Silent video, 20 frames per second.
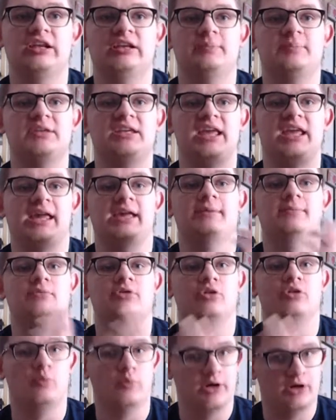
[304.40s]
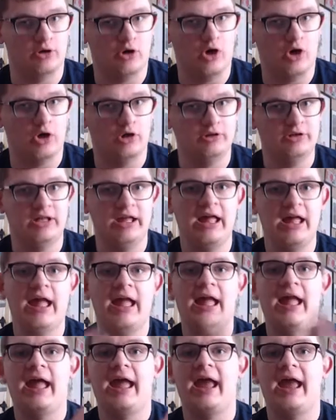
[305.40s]
became the Werehog,
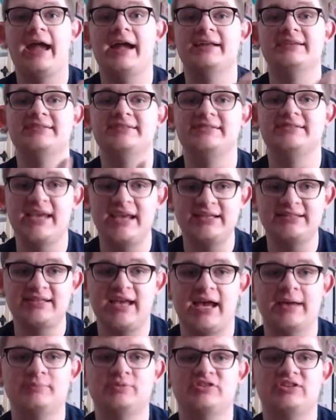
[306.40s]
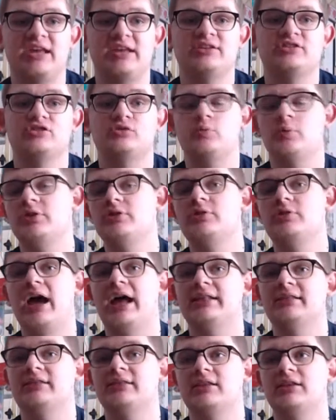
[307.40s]
and daytime stages where you
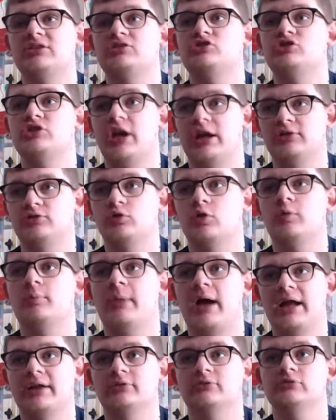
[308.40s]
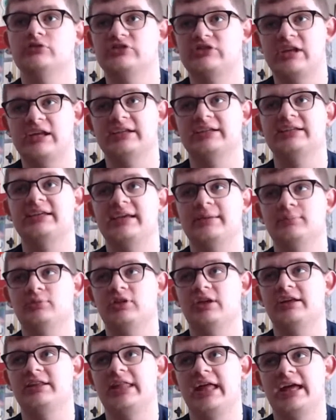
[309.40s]
got the general modern Sonic
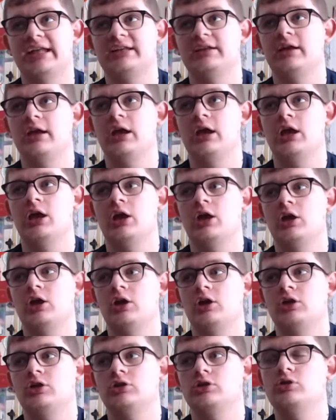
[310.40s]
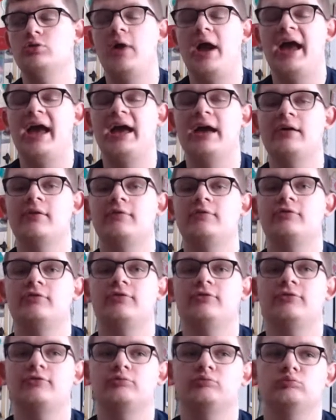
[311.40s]
gameplay that you have
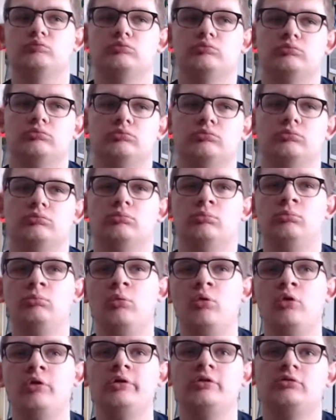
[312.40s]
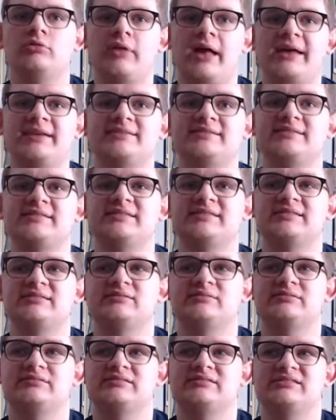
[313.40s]
more or less
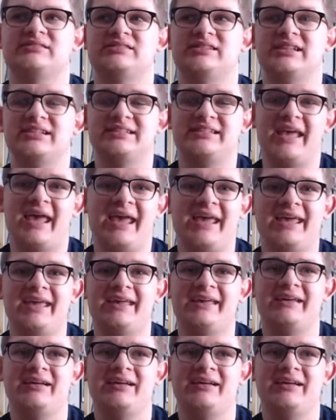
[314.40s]
today,